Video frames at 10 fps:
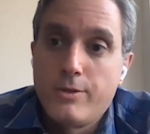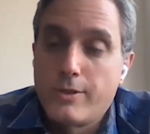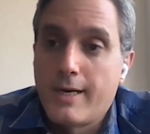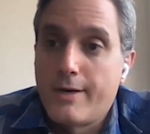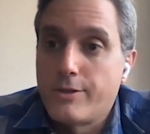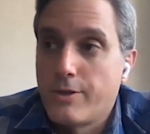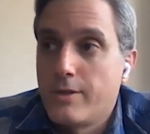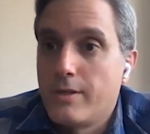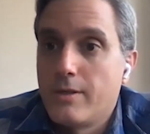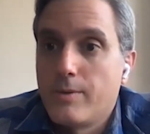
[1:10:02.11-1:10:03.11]
Tucson,
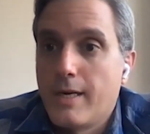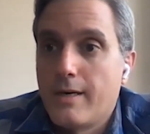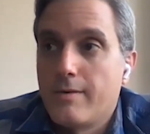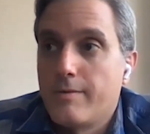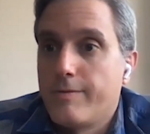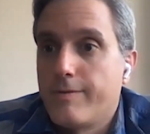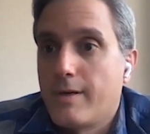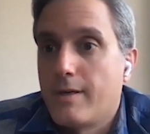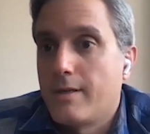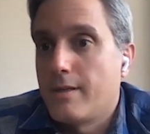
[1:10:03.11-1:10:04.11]
Arizona. We have
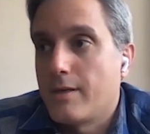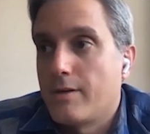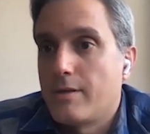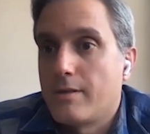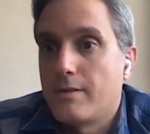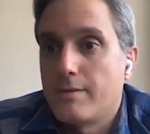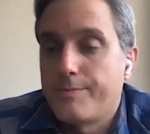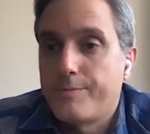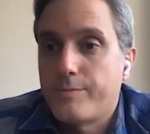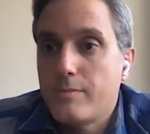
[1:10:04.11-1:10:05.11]
like
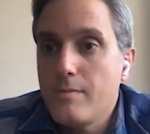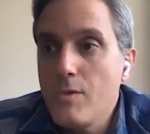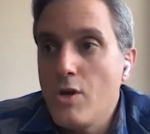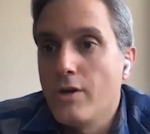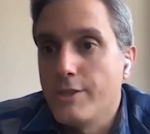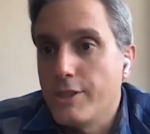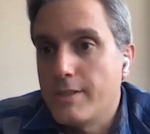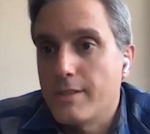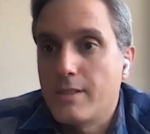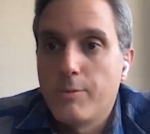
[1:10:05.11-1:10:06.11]
our
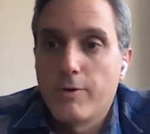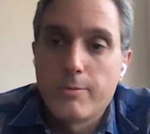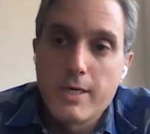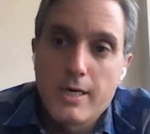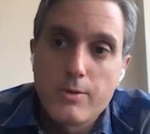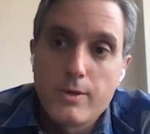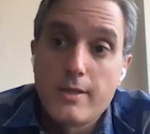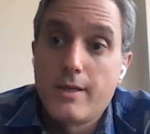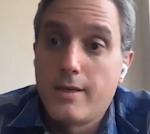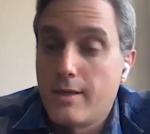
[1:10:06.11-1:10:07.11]
logistics team over in Managua,
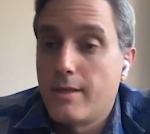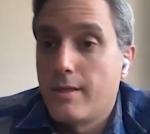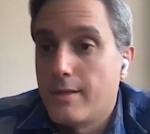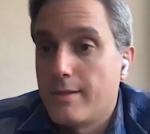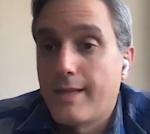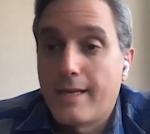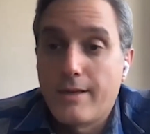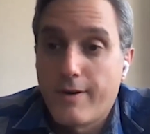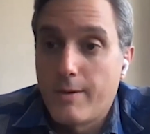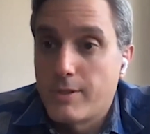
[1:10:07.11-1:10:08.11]
and then the
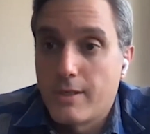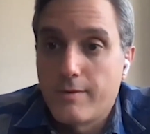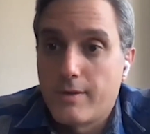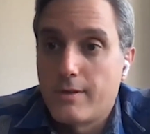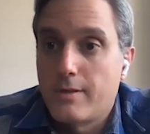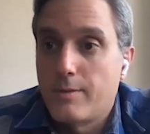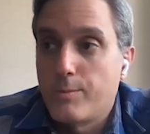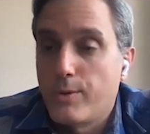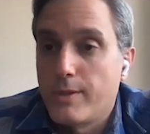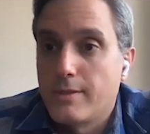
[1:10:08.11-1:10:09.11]
95% of our
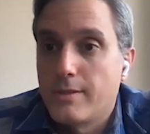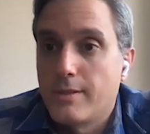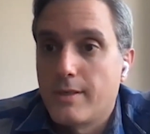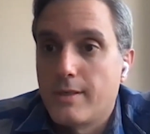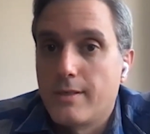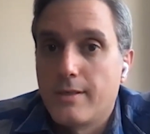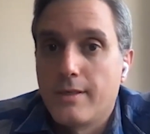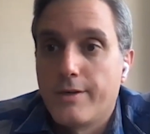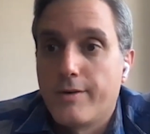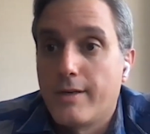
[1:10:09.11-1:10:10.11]
employees
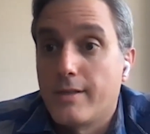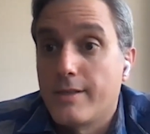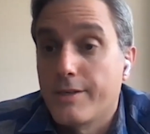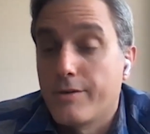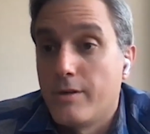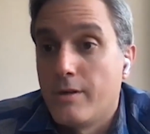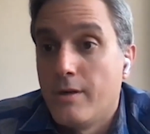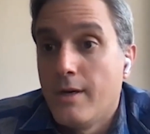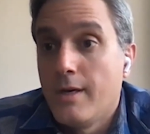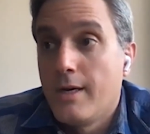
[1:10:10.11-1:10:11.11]
in and around El Jicaro
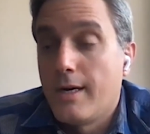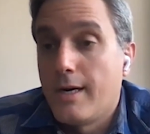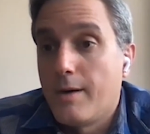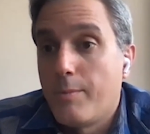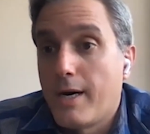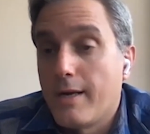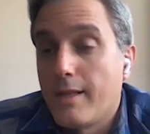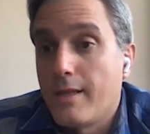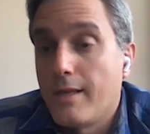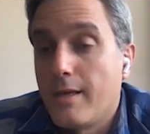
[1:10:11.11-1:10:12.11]
by
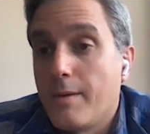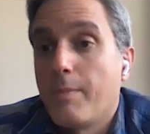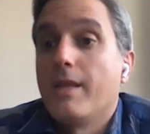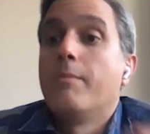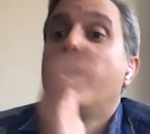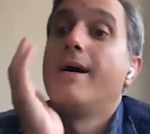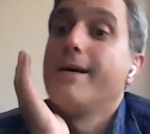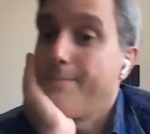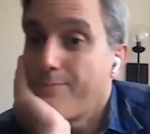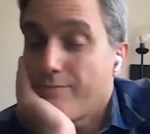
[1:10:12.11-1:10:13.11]
the
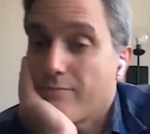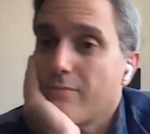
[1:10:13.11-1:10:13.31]
mine.